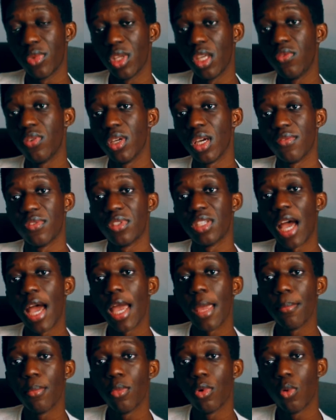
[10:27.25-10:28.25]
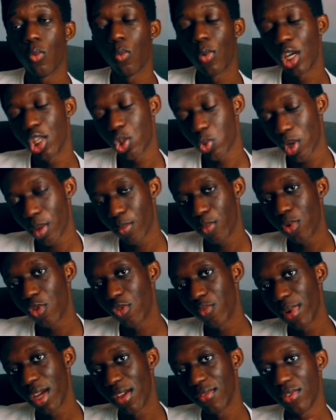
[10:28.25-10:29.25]
If you have time, watch one more
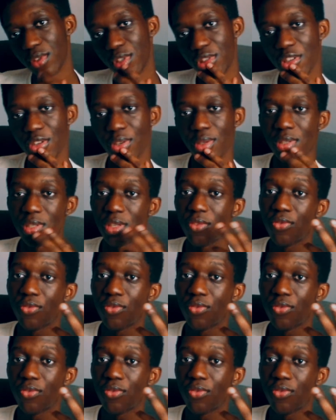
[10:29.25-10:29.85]
of my videos.